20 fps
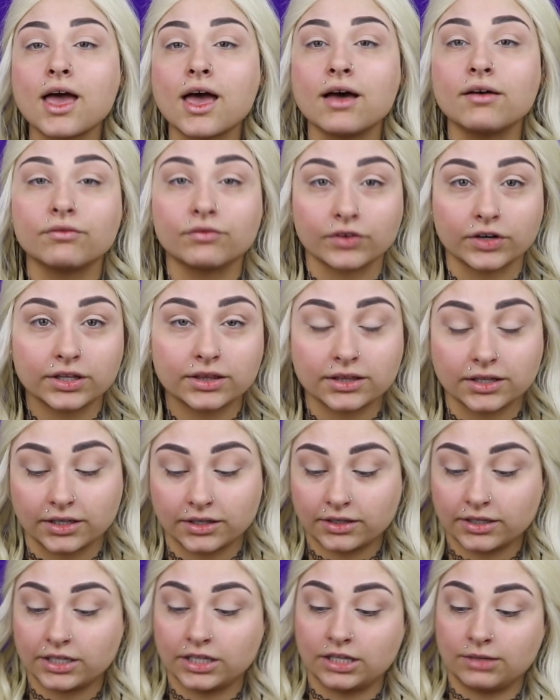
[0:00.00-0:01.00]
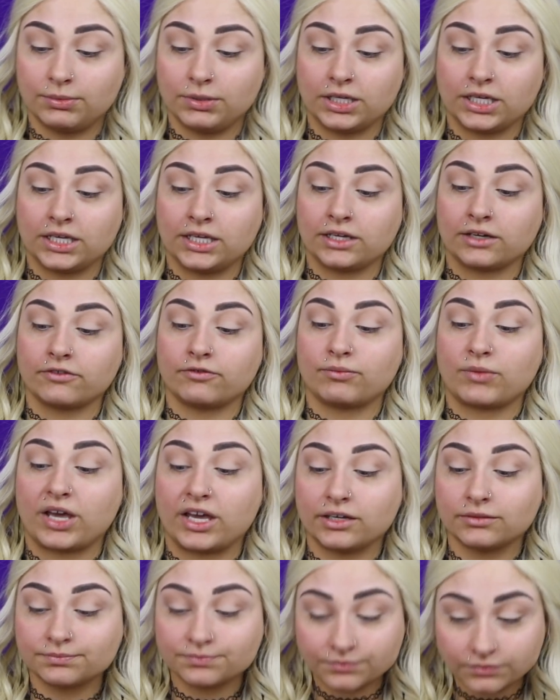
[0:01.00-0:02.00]
everything in the beginning of
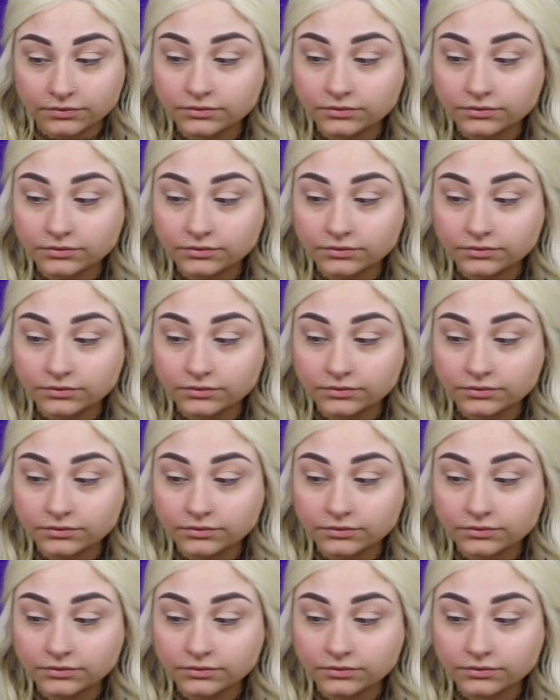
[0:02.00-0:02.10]
May.